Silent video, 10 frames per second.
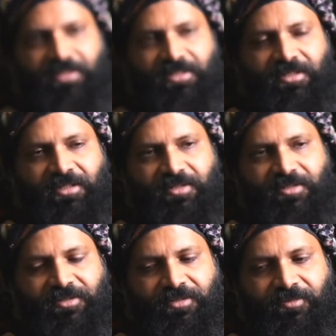
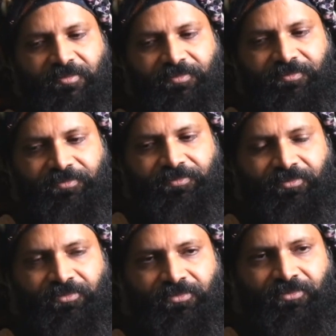things.
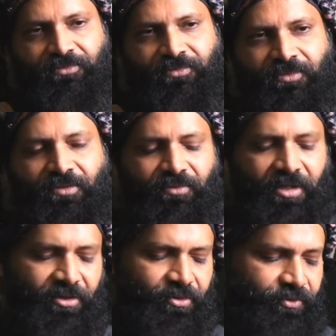What
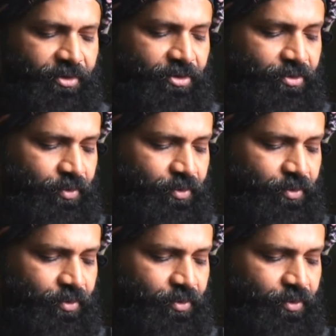do we do?